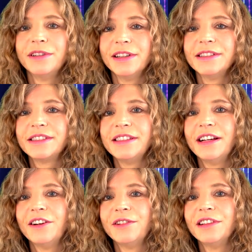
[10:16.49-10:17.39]
Let's see
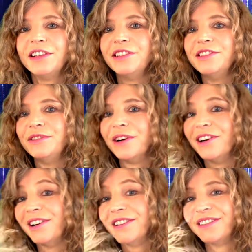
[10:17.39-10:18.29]
how enlightened you
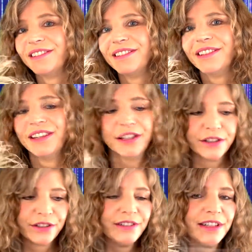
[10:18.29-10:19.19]
are.
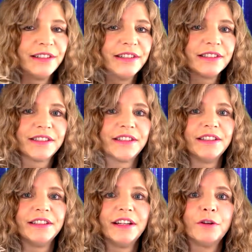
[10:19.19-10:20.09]
Go down into the
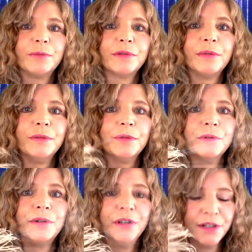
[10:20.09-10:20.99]
city and help the
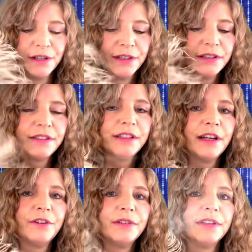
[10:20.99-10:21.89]
people. Let's see
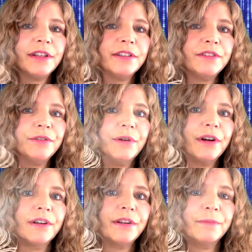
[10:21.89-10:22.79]
how enlightened you
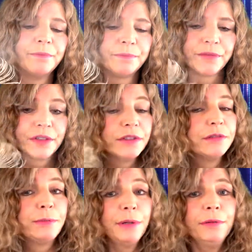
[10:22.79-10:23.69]
are.
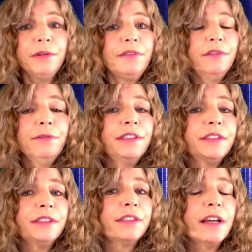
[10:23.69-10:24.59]
Because people even
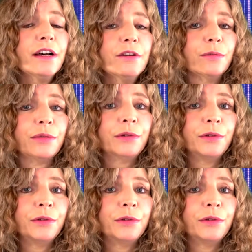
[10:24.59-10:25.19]
resist the help.